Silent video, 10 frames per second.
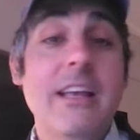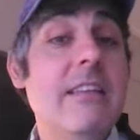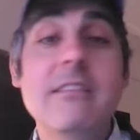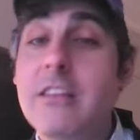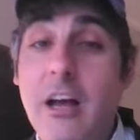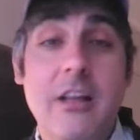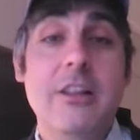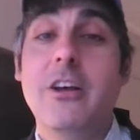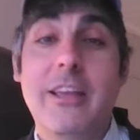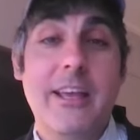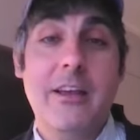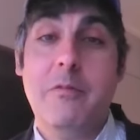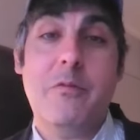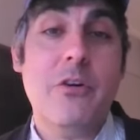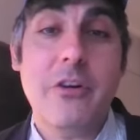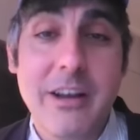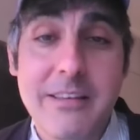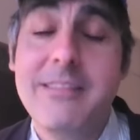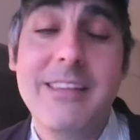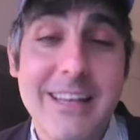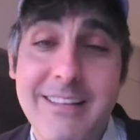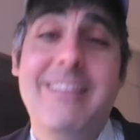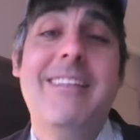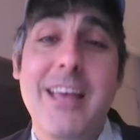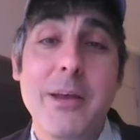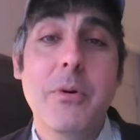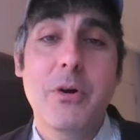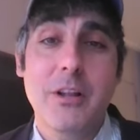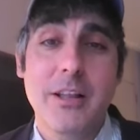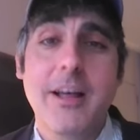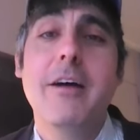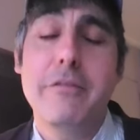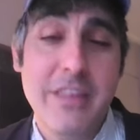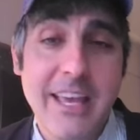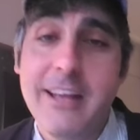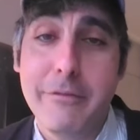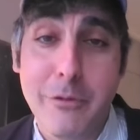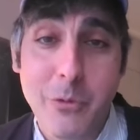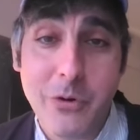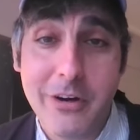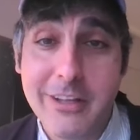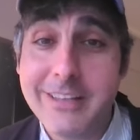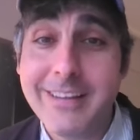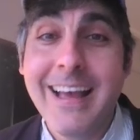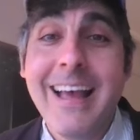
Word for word: He's not looking for a seat at the table of the end of the world.